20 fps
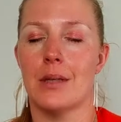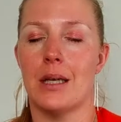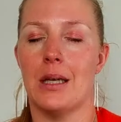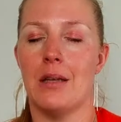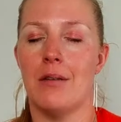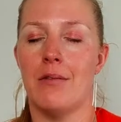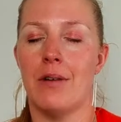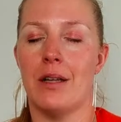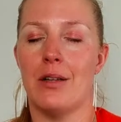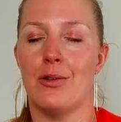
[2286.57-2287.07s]
I
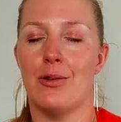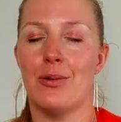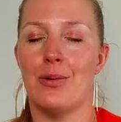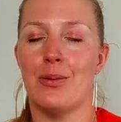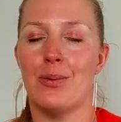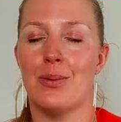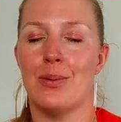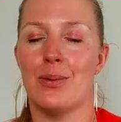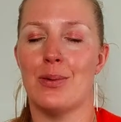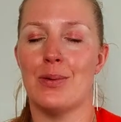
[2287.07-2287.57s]
invite you
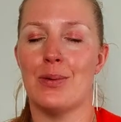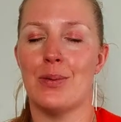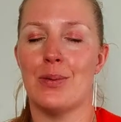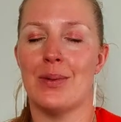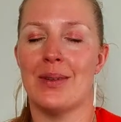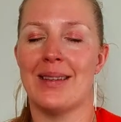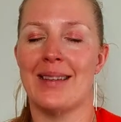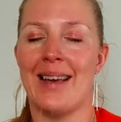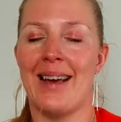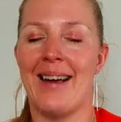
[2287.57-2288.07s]
to
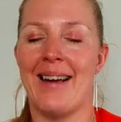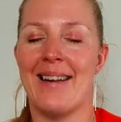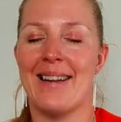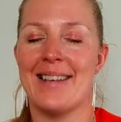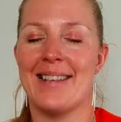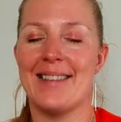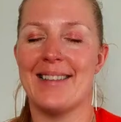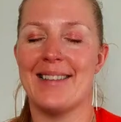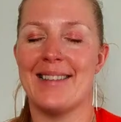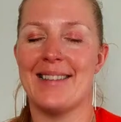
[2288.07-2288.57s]
also
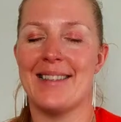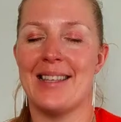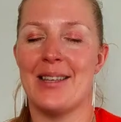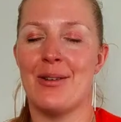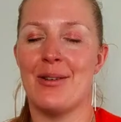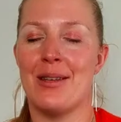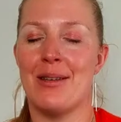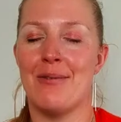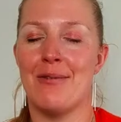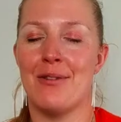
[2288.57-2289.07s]
thank the
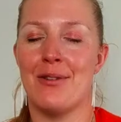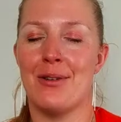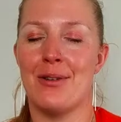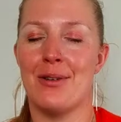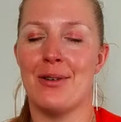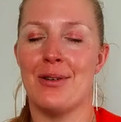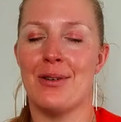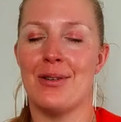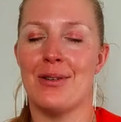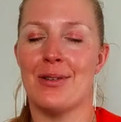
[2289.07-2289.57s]

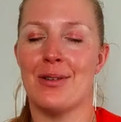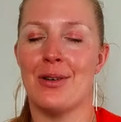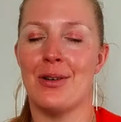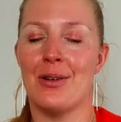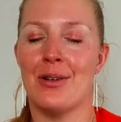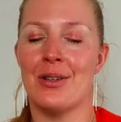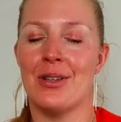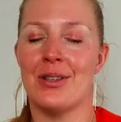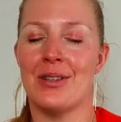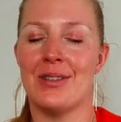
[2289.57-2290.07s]
universe,
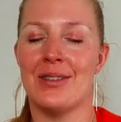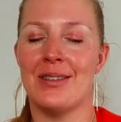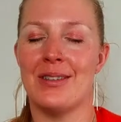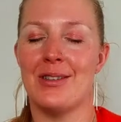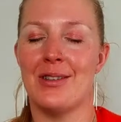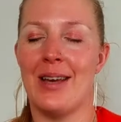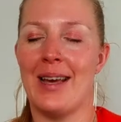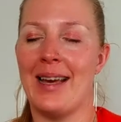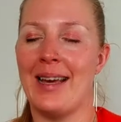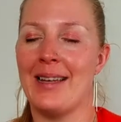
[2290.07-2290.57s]
God,
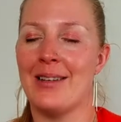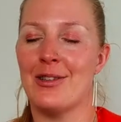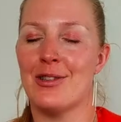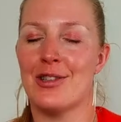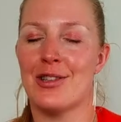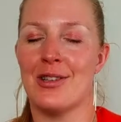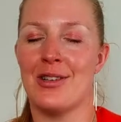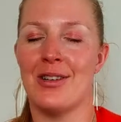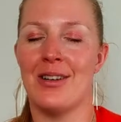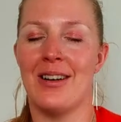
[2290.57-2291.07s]
the
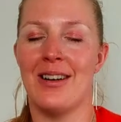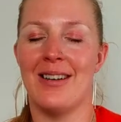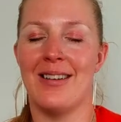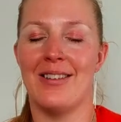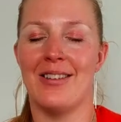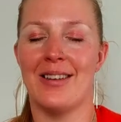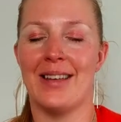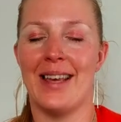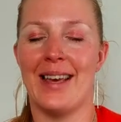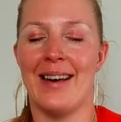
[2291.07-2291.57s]

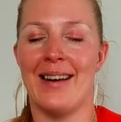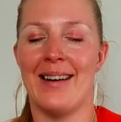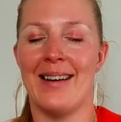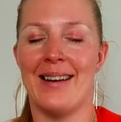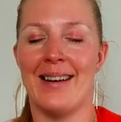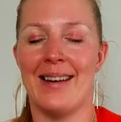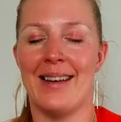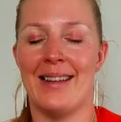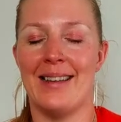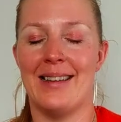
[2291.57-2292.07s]
angel, the
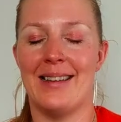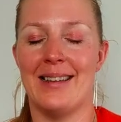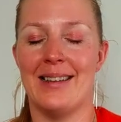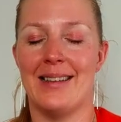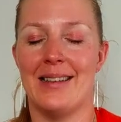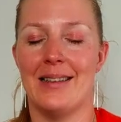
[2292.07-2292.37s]
guide,